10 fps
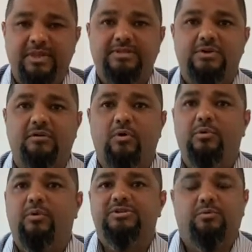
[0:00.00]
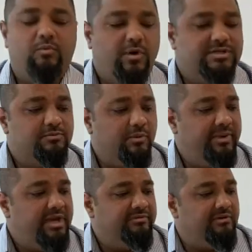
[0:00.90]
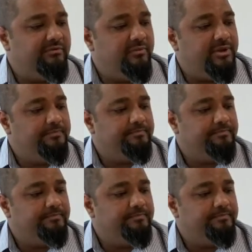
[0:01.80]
So I wrote which ones were meaningful for me.